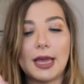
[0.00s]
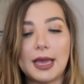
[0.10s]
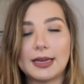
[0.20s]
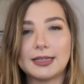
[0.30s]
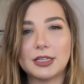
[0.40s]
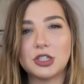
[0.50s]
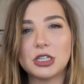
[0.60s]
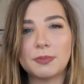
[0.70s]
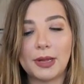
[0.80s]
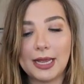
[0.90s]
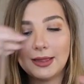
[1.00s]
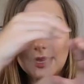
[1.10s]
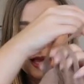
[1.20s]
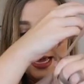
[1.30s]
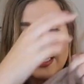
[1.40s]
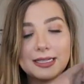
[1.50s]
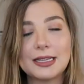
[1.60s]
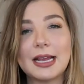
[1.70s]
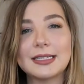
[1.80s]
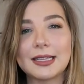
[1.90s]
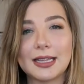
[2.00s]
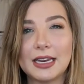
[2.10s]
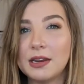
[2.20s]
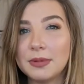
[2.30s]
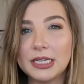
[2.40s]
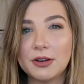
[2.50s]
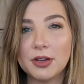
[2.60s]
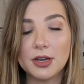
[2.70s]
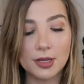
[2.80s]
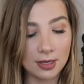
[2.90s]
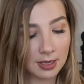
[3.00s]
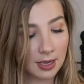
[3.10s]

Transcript: and it's just plain like that. It's a nice linen material